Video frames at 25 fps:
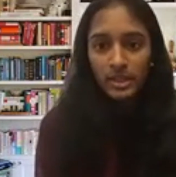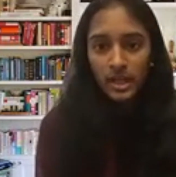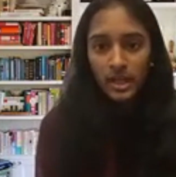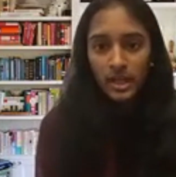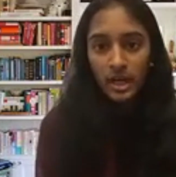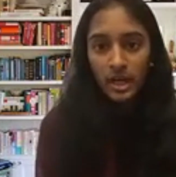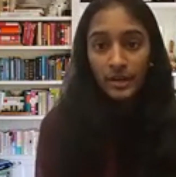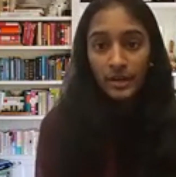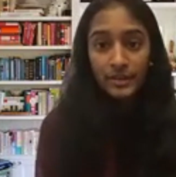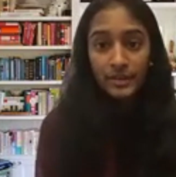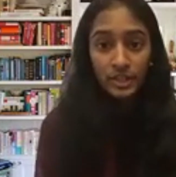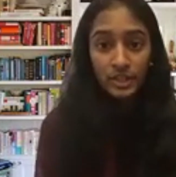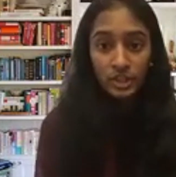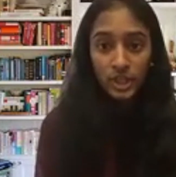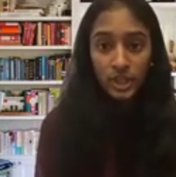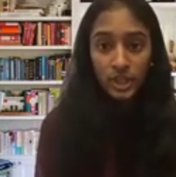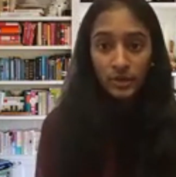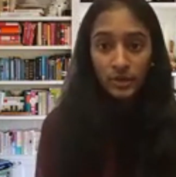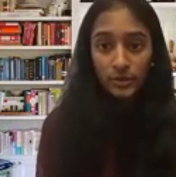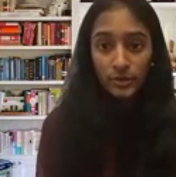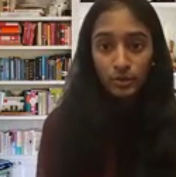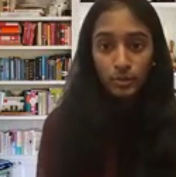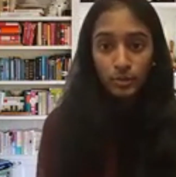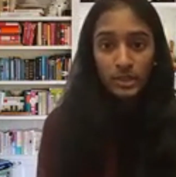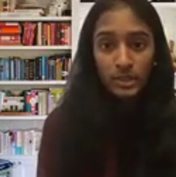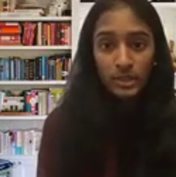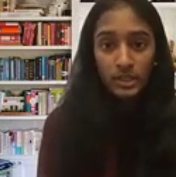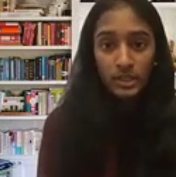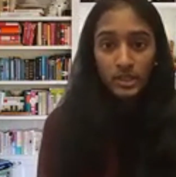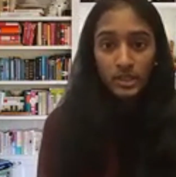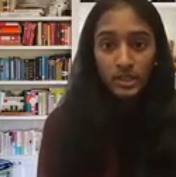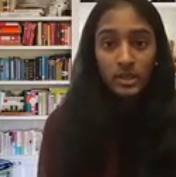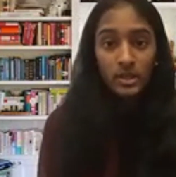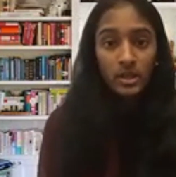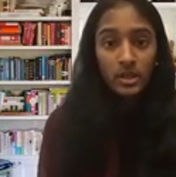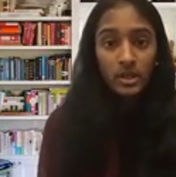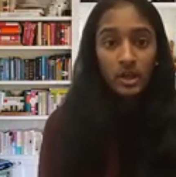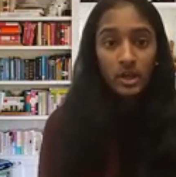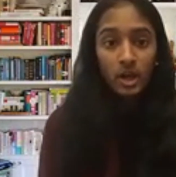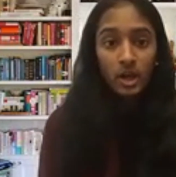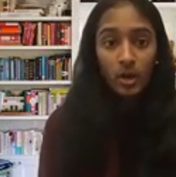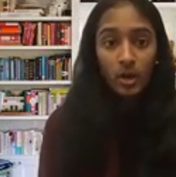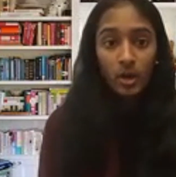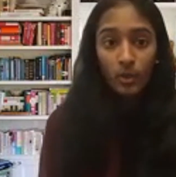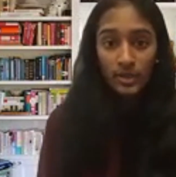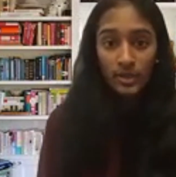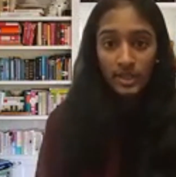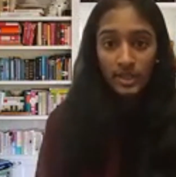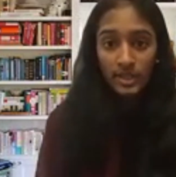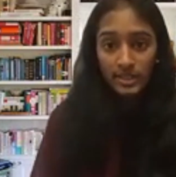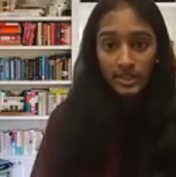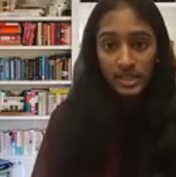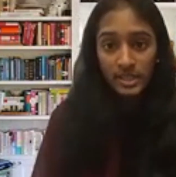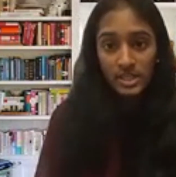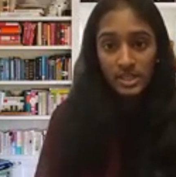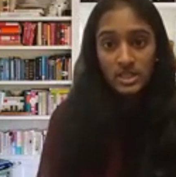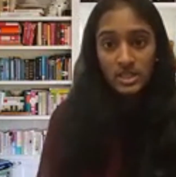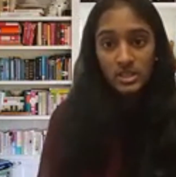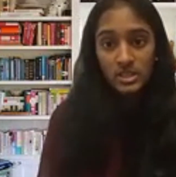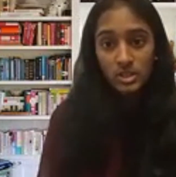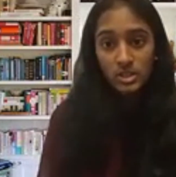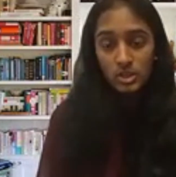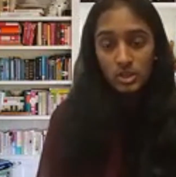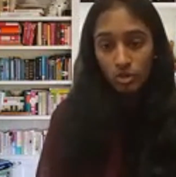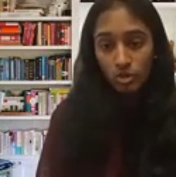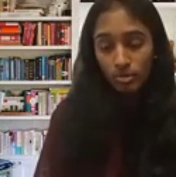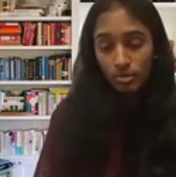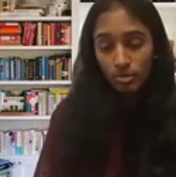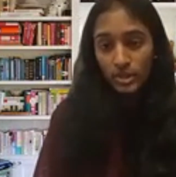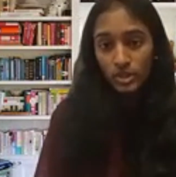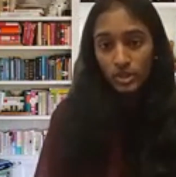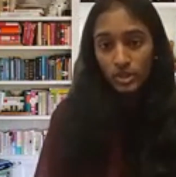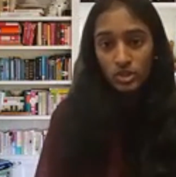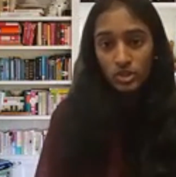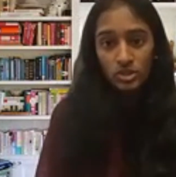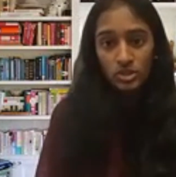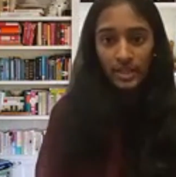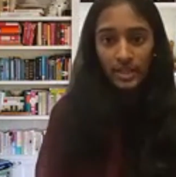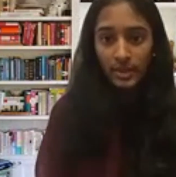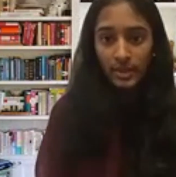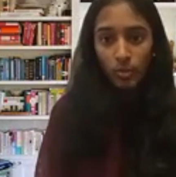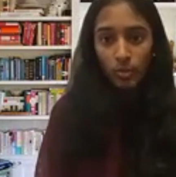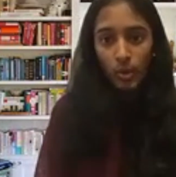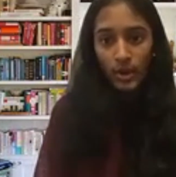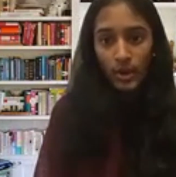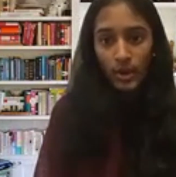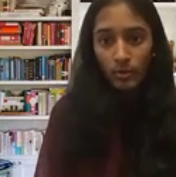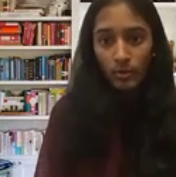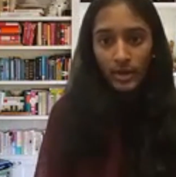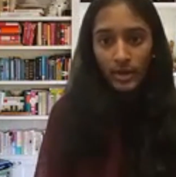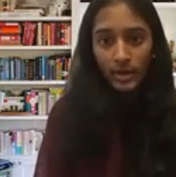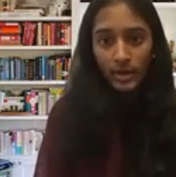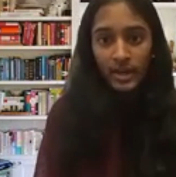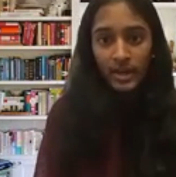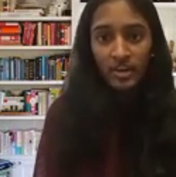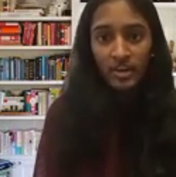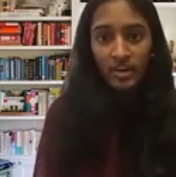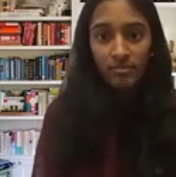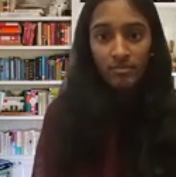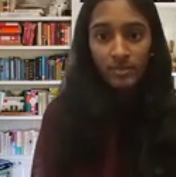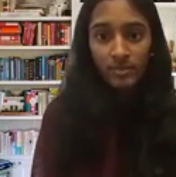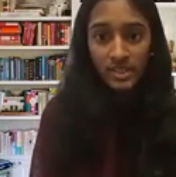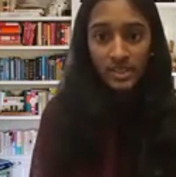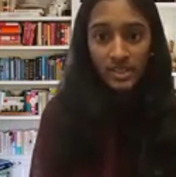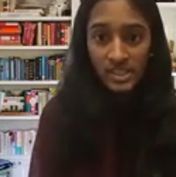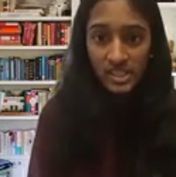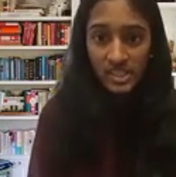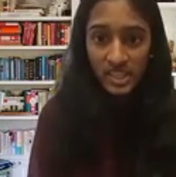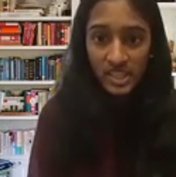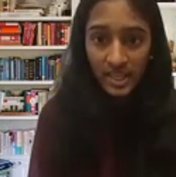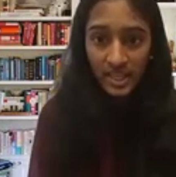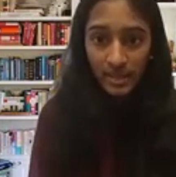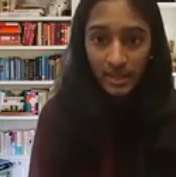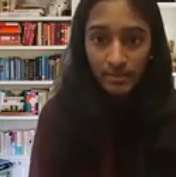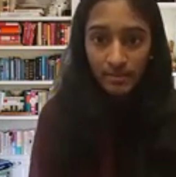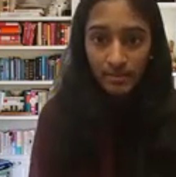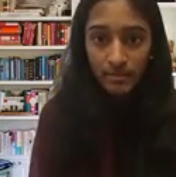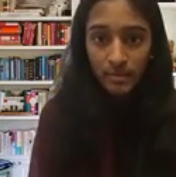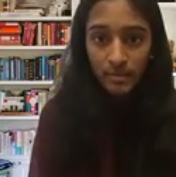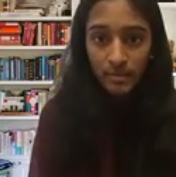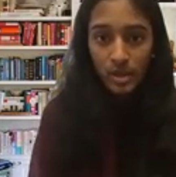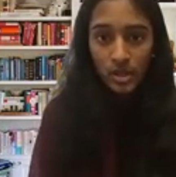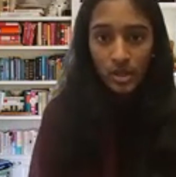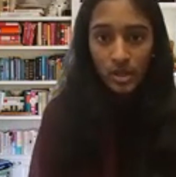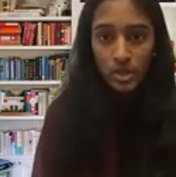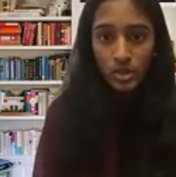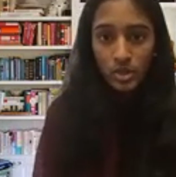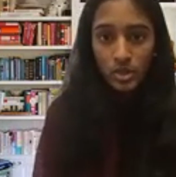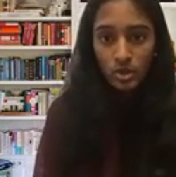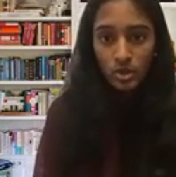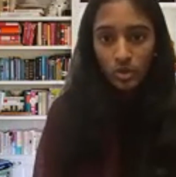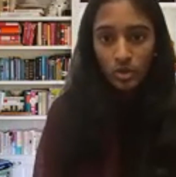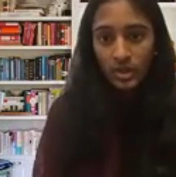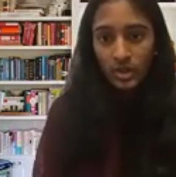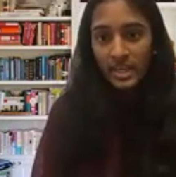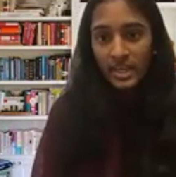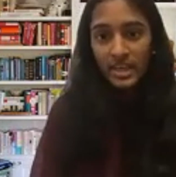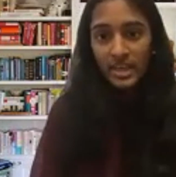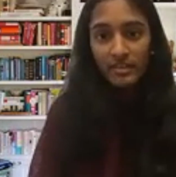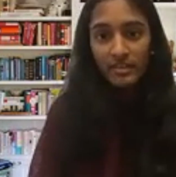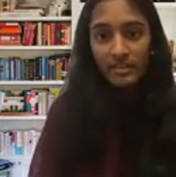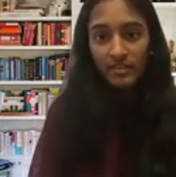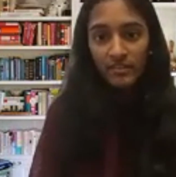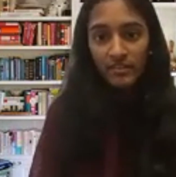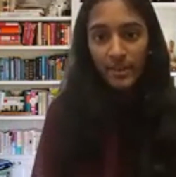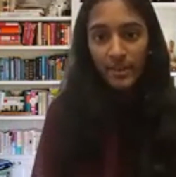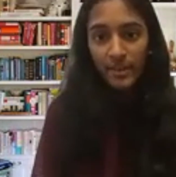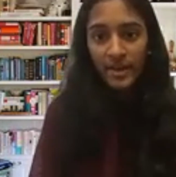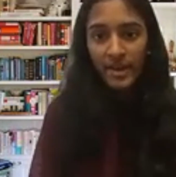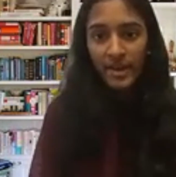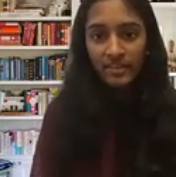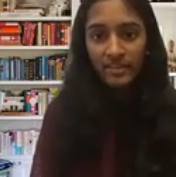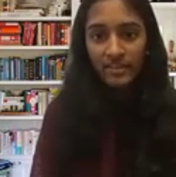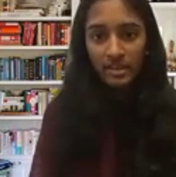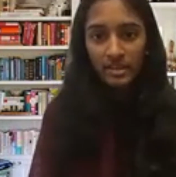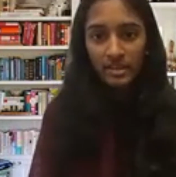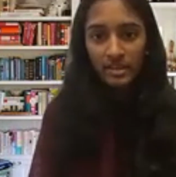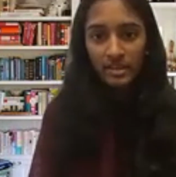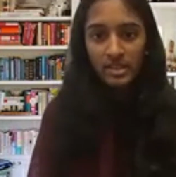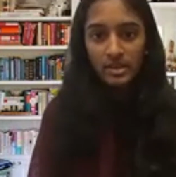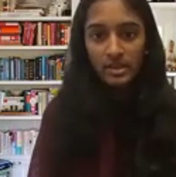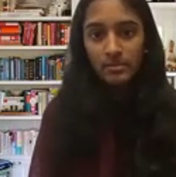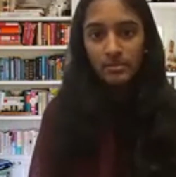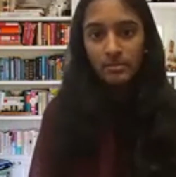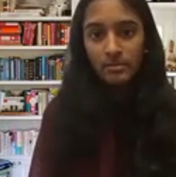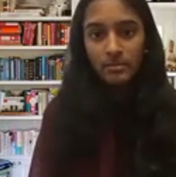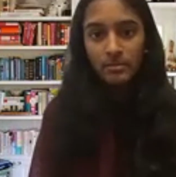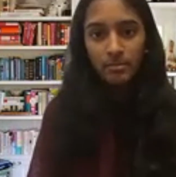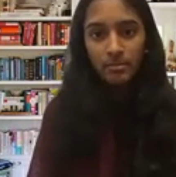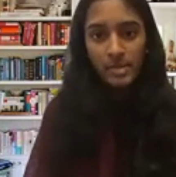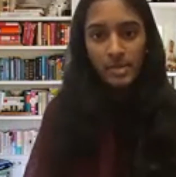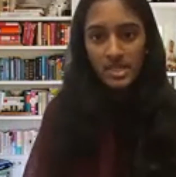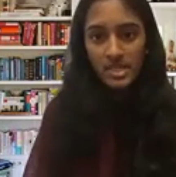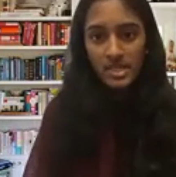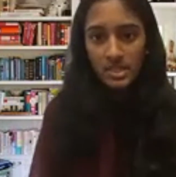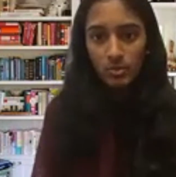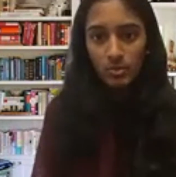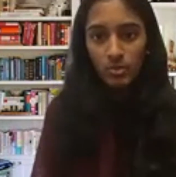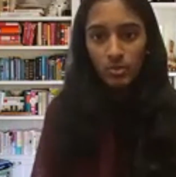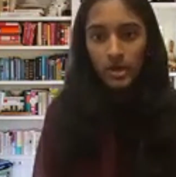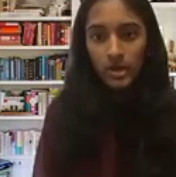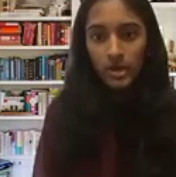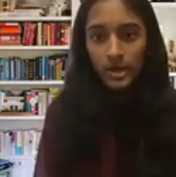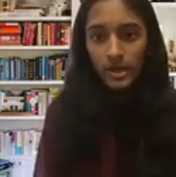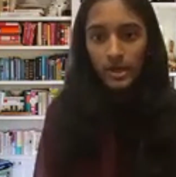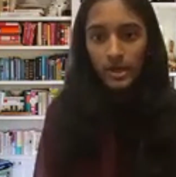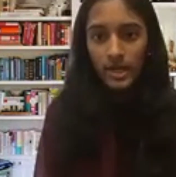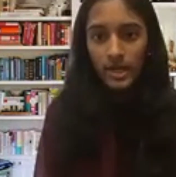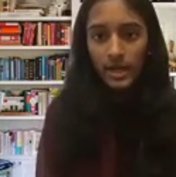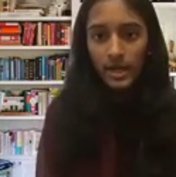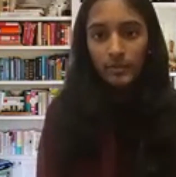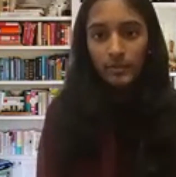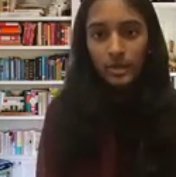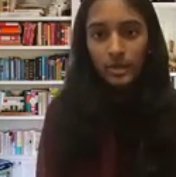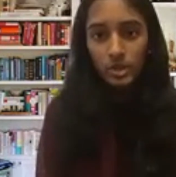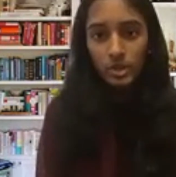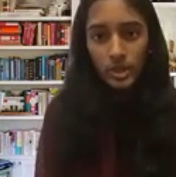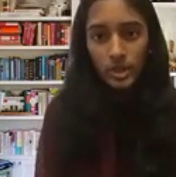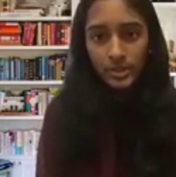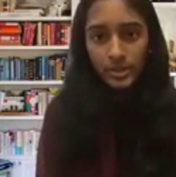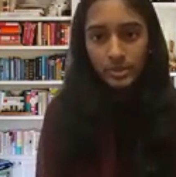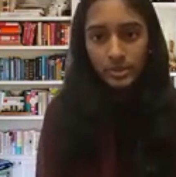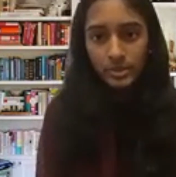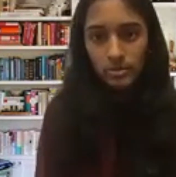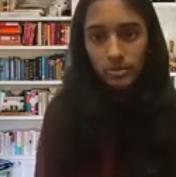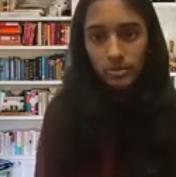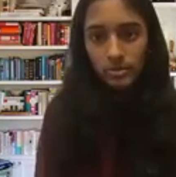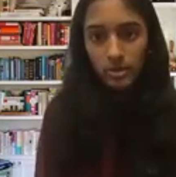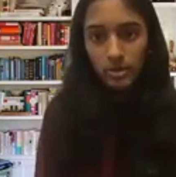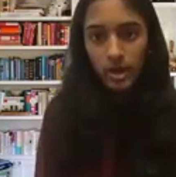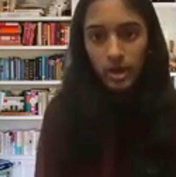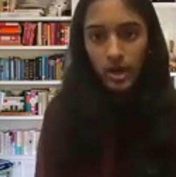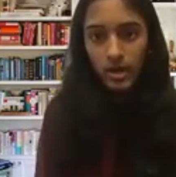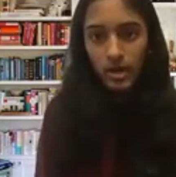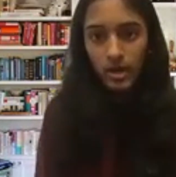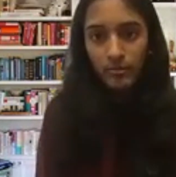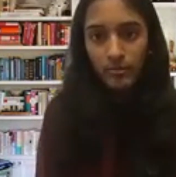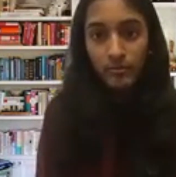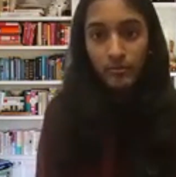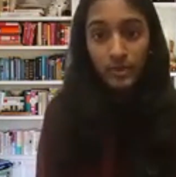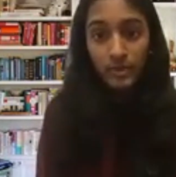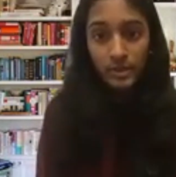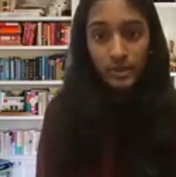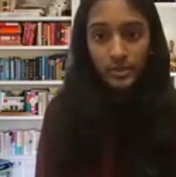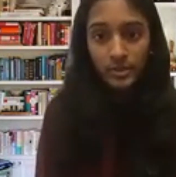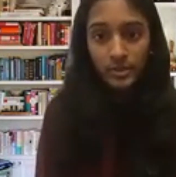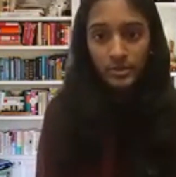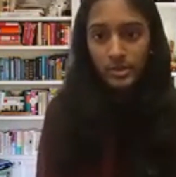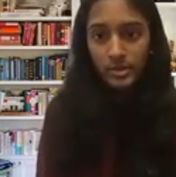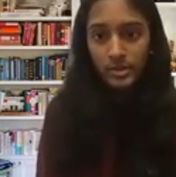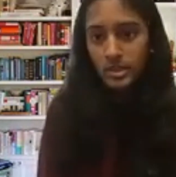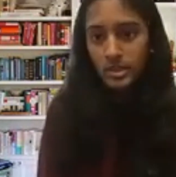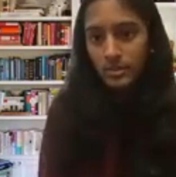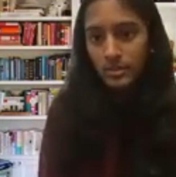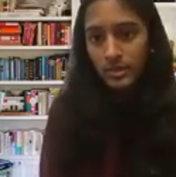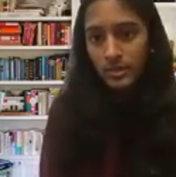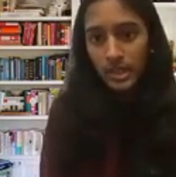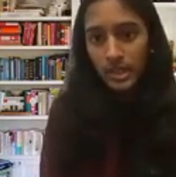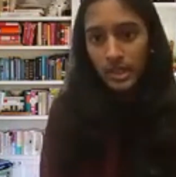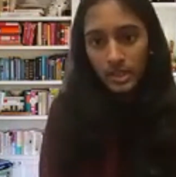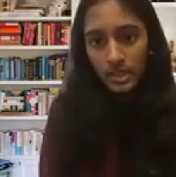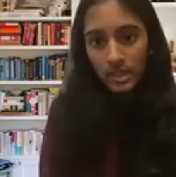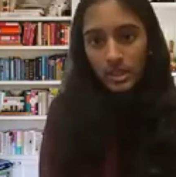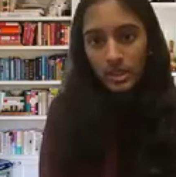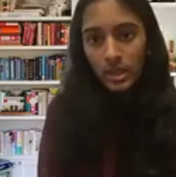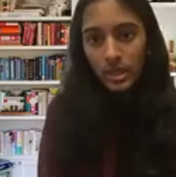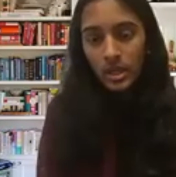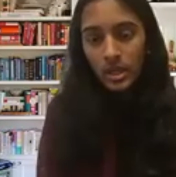reach out to me with at least so much, like 1.5 months time. So like, even if I'm having some busy work, I will try to fit your stuff in.